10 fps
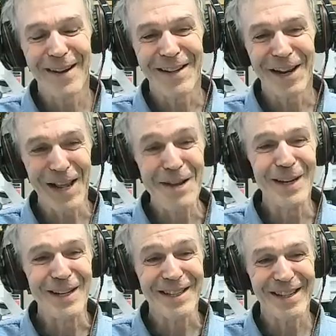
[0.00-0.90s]
uh, the
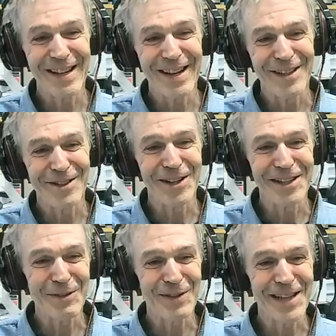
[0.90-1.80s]
linguist, uh, thought
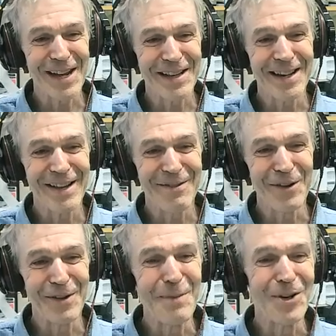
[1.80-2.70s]
this was actually
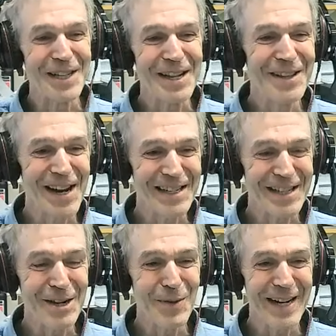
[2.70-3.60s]
one of the most
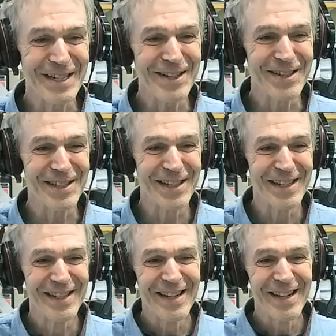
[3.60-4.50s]
interesting questions.
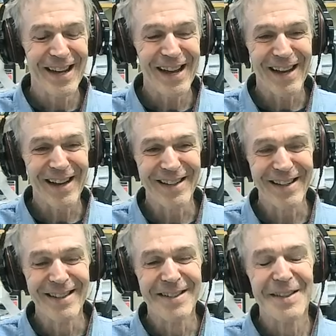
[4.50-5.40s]

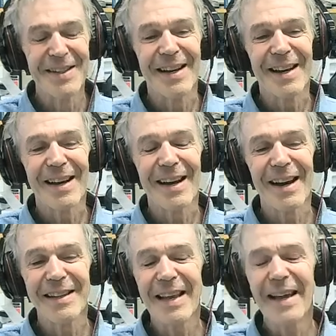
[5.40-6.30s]
And
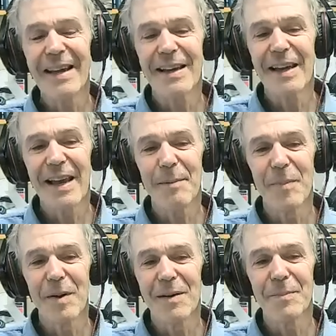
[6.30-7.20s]
I think
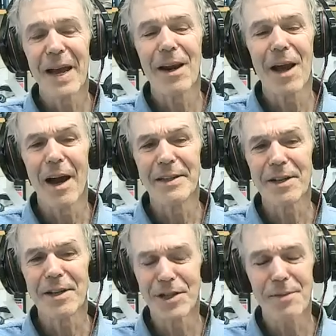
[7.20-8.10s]
by and large,
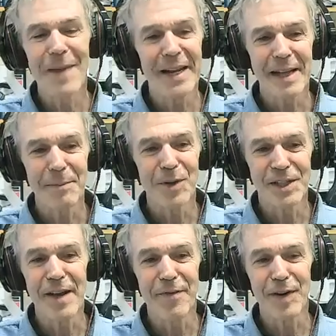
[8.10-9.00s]
it doesn't make that
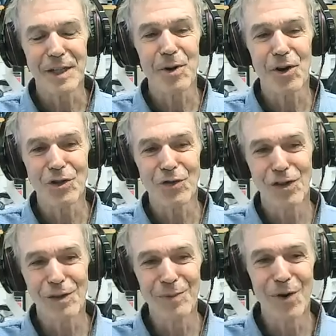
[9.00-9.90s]
much difference because we
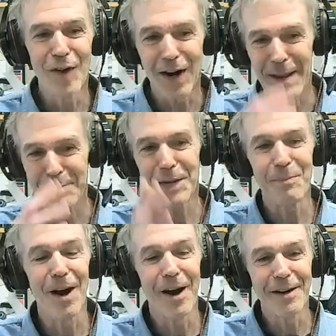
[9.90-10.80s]
all move our lips
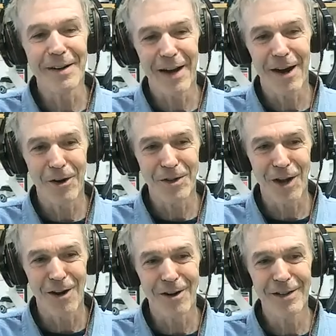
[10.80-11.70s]
apart, our
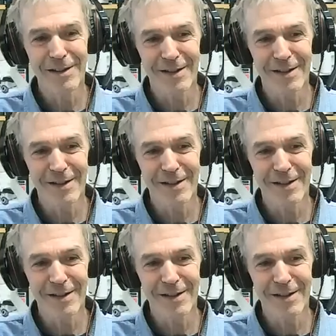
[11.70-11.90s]
tongue,